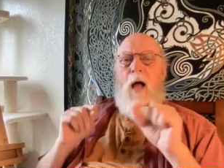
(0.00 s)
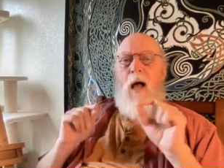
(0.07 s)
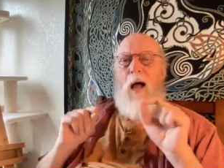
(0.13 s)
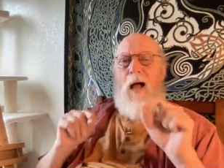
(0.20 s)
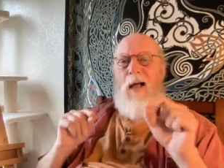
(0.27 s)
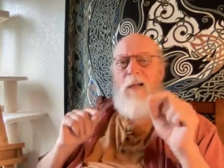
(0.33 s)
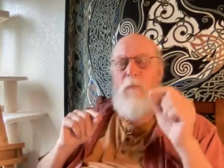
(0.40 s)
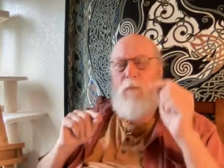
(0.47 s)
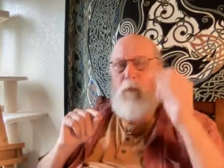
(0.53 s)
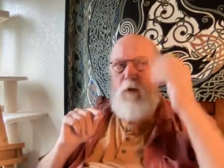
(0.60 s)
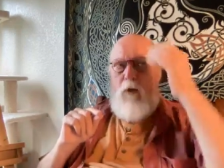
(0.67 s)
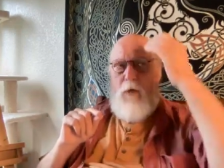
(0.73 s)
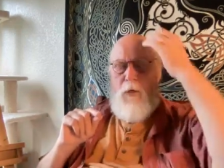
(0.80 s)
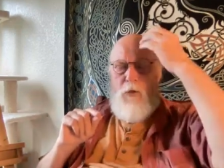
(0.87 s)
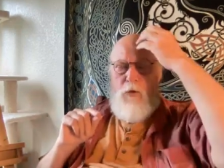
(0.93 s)
I'm
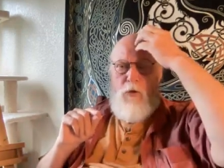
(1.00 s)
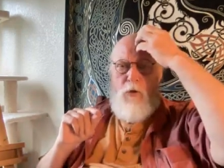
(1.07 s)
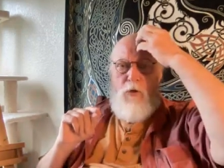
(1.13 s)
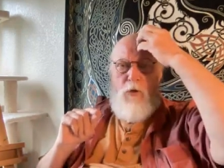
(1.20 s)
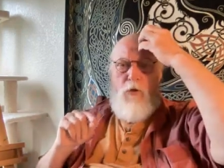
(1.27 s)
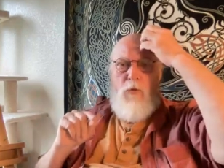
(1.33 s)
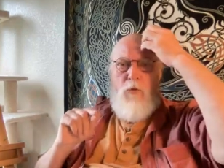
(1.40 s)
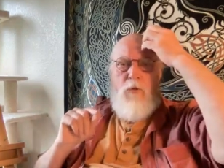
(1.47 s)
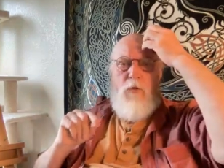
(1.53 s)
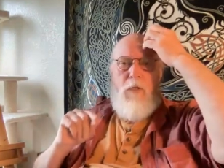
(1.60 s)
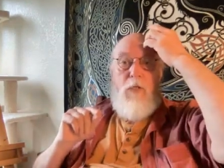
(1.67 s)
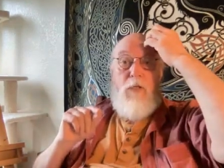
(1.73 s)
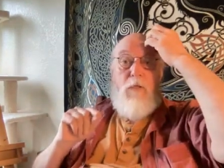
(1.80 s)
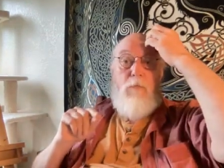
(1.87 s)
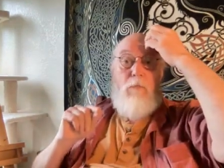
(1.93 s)
looking to use
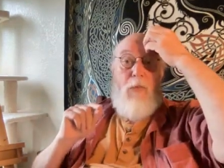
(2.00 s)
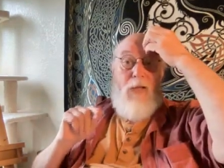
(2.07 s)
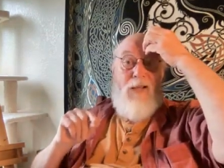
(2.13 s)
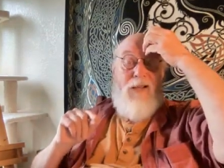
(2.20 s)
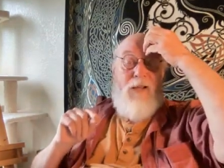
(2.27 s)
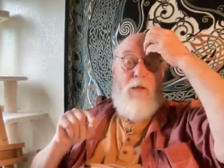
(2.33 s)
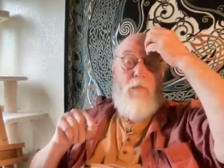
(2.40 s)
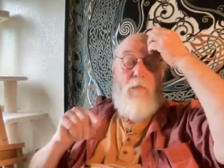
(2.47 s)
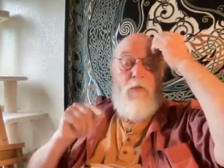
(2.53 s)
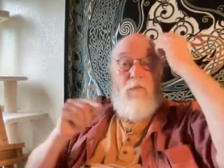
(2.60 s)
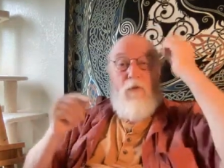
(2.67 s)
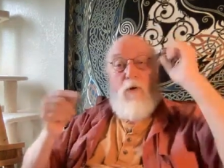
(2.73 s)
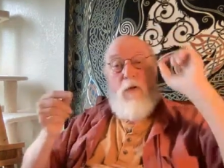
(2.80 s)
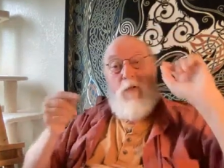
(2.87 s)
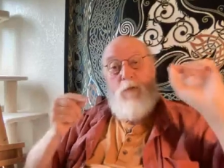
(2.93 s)
this medium, the
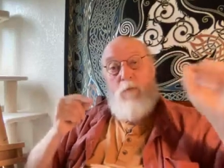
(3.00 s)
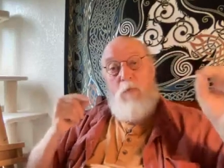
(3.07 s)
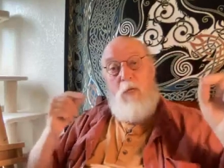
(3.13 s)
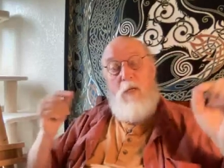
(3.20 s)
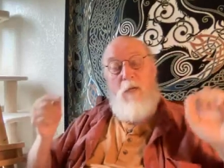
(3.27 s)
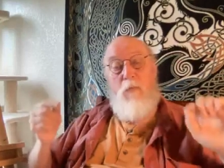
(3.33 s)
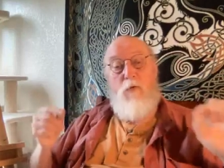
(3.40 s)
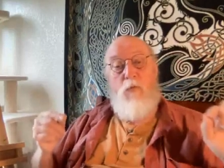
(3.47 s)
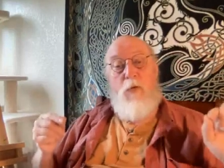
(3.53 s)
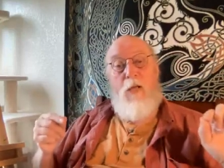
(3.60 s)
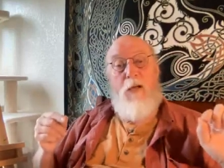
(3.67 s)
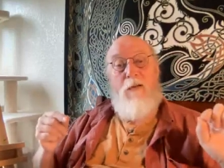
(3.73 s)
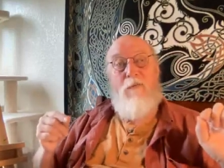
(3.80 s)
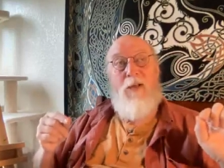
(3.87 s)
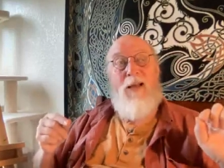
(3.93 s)
various mediums we
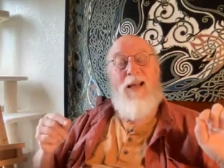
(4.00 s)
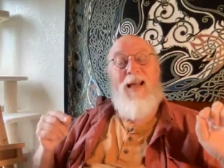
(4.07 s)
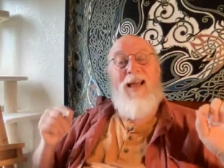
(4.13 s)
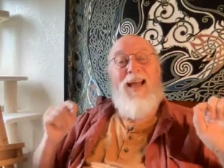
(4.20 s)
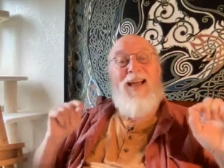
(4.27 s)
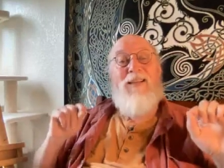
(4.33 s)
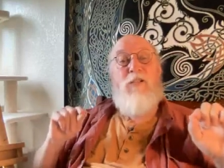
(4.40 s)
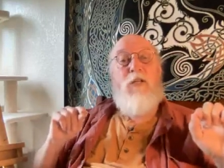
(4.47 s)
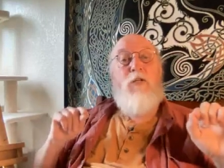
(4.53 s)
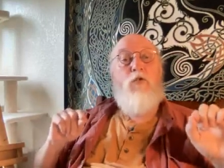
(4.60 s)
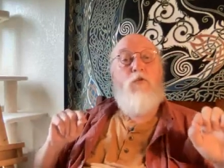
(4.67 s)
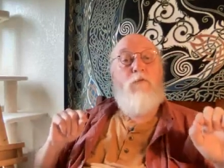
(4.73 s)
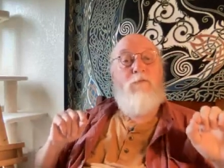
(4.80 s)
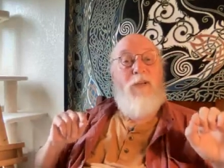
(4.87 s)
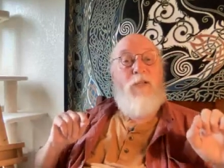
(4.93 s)
have, as
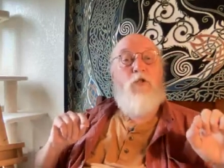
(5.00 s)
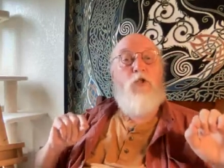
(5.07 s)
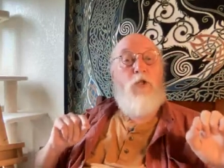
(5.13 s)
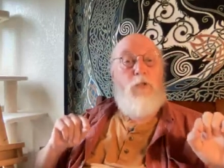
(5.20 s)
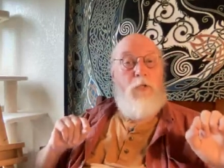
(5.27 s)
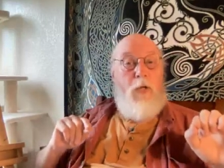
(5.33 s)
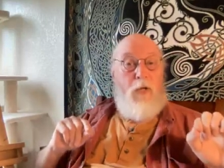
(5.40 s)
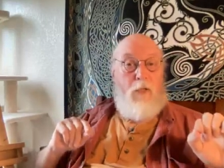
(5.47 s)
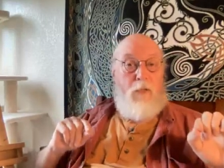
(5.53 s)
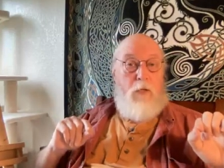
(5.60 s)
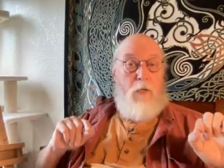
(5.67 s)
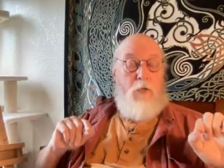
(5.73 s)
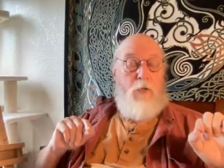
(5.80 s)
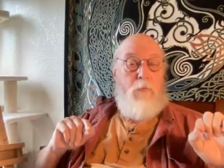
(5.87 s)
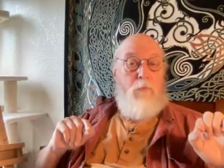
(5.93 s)
intervention
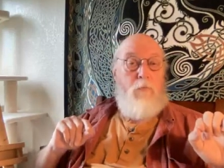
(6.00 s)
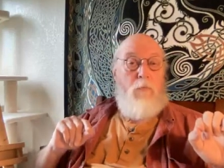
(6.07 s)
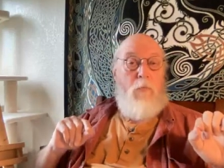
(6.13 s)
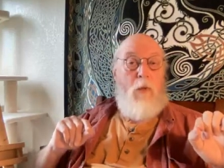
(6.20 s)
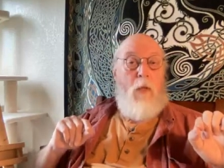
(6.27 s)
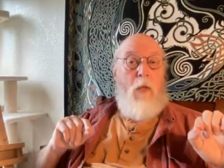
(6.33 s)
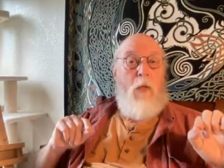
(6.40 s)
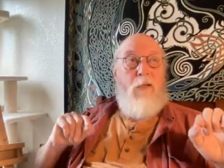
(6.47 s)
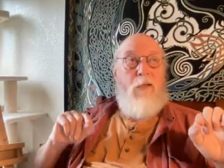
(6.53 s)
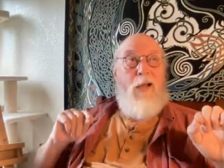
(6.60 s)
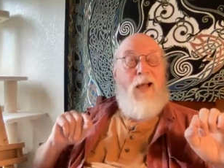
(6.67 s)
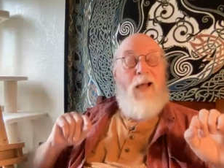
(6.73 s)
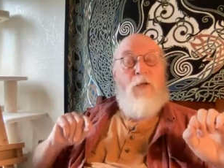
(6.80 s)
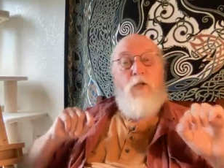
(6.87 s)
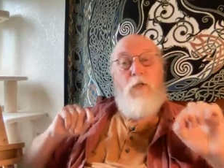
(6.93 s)
techniques to
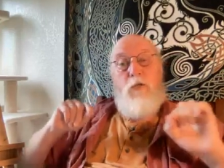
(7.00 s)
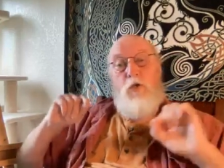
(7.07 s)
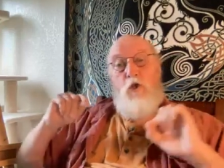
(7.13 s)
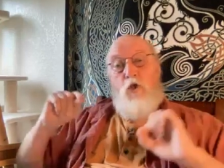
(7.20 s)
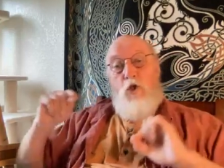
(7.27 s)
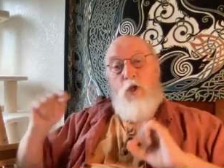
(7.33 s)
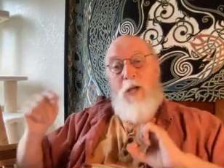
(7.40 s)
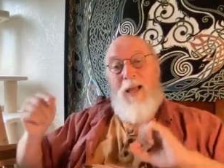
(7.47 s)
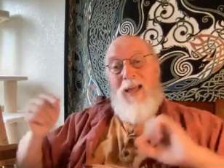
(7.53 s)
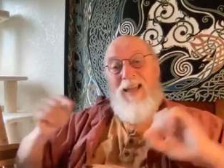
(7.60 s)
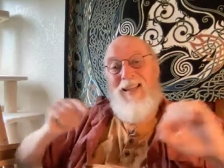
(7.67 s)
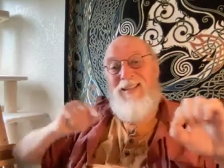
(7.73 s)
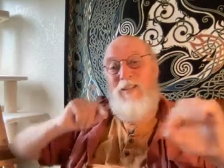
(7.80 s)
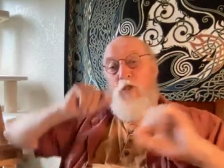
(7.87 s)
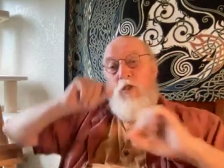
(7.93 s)
actually
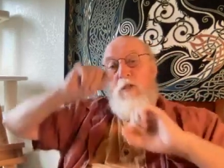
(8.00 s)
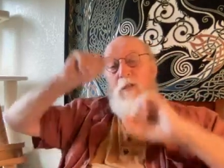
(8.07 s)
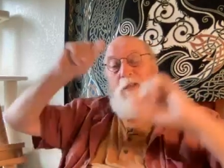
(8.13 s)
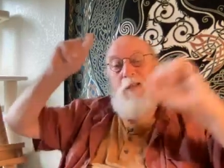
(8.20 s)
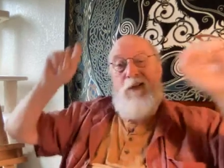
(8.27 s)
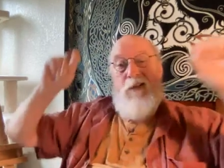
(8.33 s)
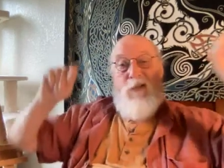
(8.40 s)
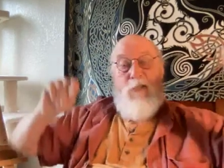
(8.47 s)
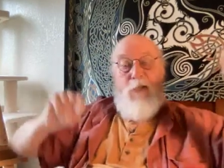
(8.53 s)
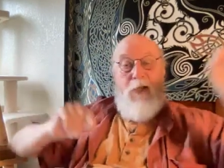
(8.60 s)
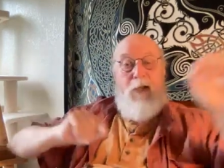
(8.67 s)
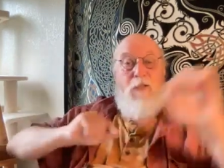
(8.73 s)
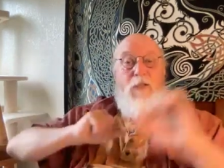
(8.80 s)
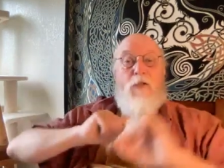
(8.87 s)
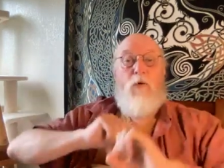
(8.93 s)
change things
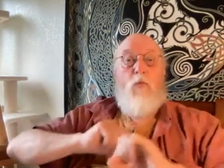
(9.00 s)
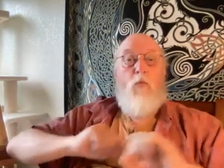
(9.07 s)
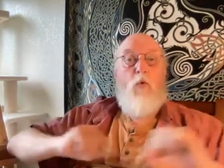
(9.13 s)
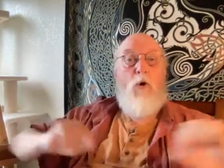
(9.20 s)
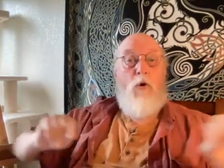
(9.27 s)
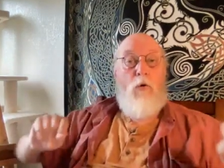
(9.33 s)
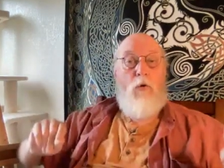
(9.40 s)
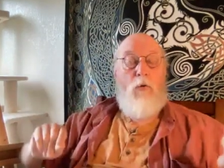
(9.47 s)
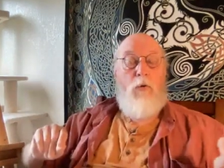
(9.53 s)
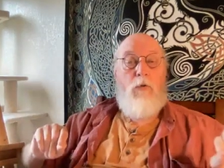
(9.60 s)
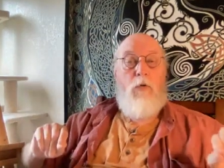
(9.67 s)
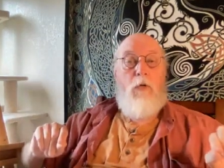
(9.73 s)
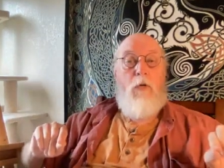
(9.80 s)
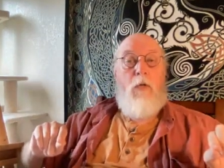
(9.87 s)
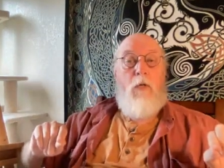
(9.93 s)
in the world
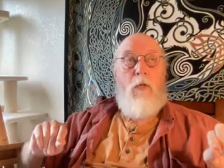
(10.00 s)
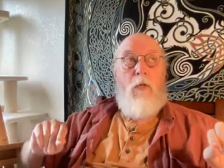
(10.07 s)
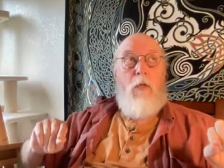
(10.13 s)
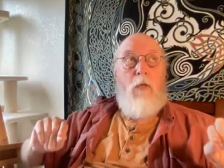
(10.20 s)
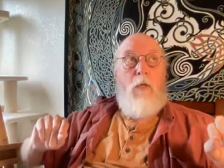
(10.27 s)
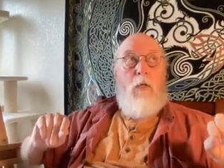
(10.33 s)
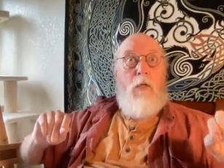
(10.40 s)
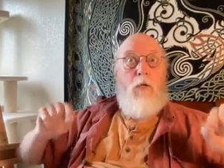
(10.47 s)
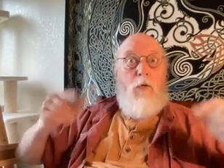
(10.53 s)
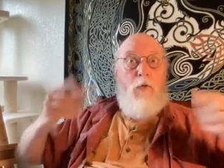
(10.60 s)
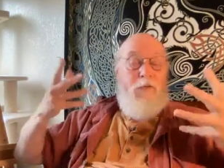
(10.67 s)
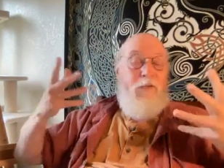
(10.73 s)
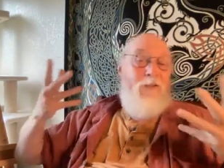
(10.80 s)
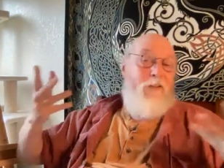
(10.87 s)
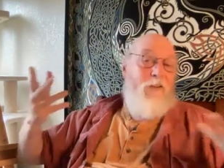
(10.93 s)

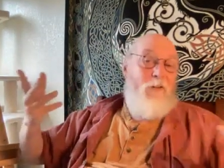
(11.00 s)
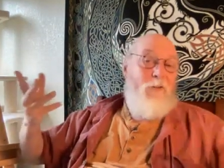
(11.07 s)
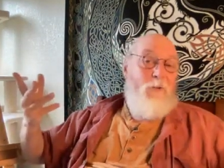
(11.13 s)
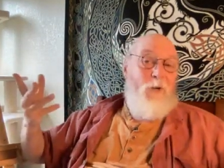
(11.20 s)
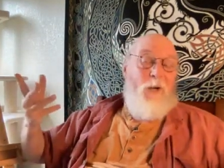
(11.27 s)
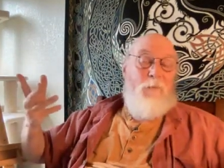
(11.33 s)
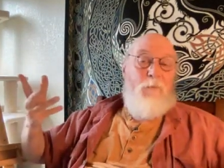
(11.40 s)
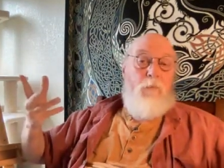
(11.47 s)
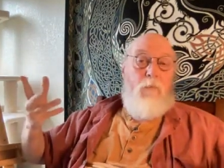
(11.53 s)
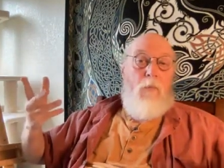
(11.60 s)
using the internet.